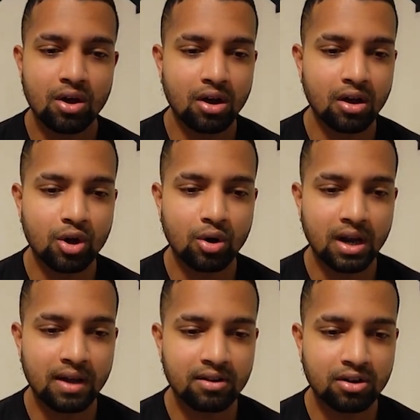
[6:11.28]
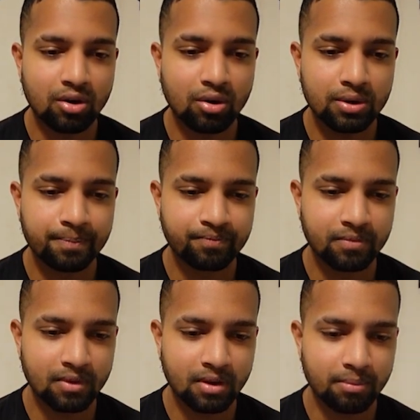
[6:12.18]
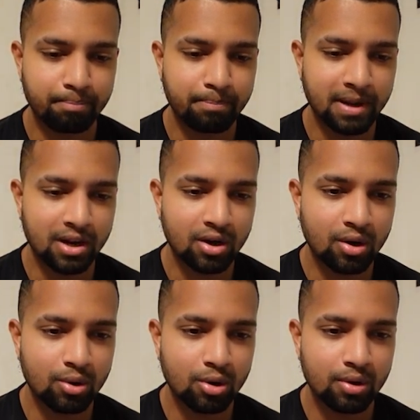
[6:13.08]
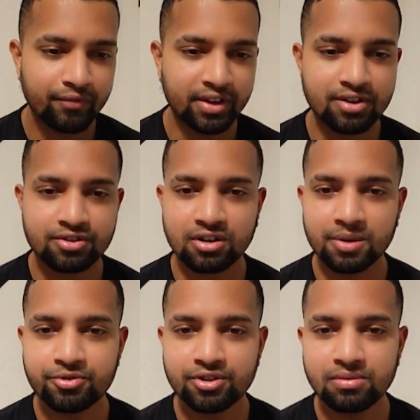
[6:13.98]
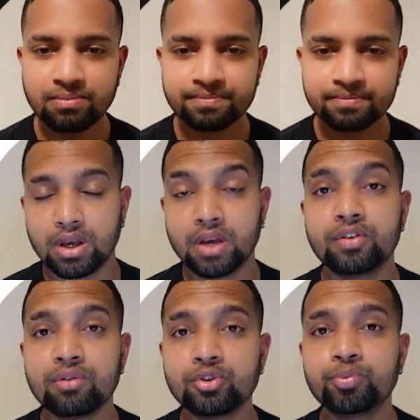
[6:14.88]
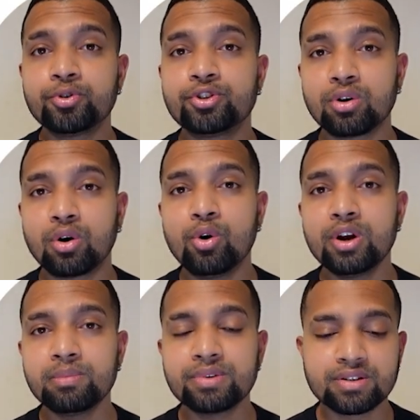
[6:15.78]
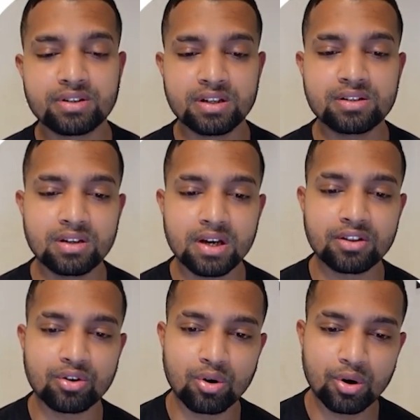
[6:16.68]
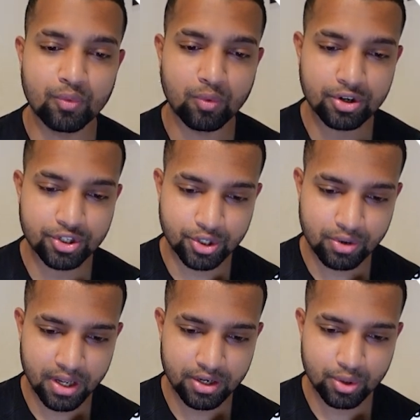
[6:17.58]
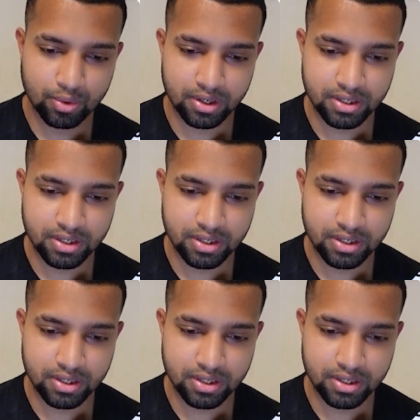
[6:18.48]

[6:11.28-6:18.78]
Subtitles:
GoHighLevel code below the description. If you want to put your own images inside the code, what you can do